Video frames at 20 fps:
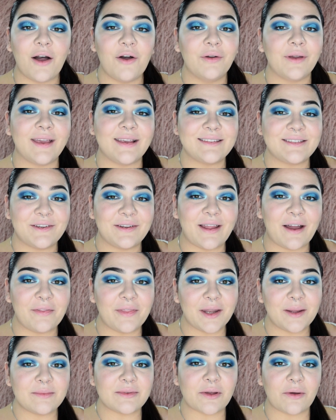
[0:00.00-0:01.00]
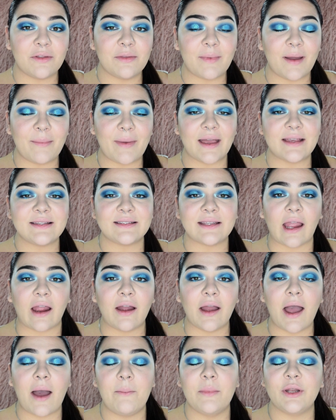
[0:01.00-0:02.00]
Okay, so now that I'm done with my
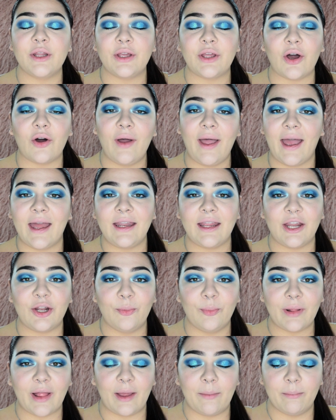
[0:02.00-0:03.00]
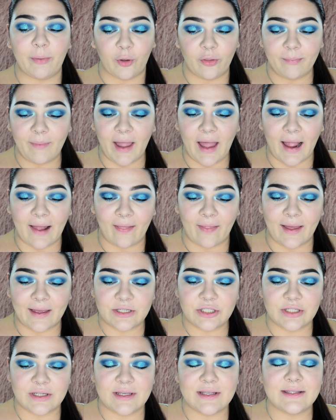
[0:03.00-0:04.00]
mascara, I'm going to go ahead and apply both my
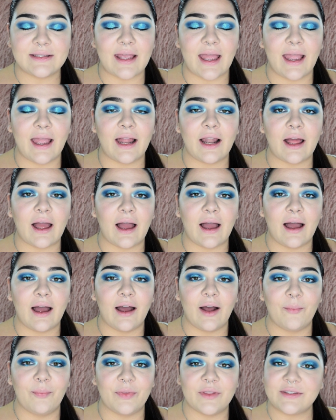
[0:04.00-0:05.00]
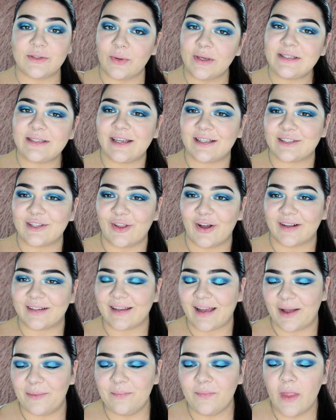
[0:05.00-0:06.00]
eyelashes, and this always takes a long
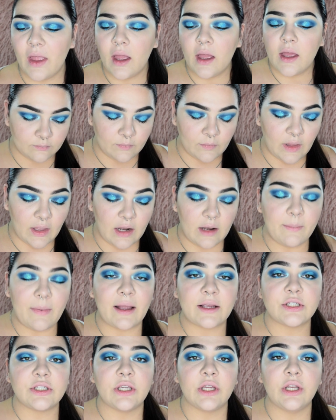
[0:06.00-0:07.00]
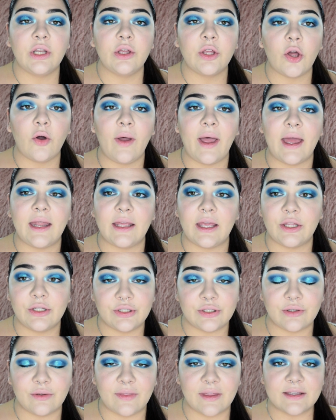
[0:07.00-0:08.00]
time, and I'm actually going to go ahead and
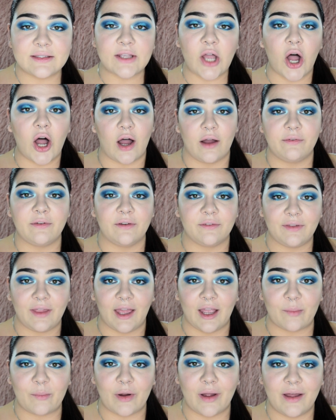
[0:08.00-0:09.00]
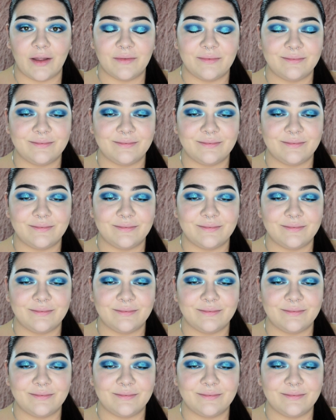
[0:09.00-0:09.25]
do this off of camera.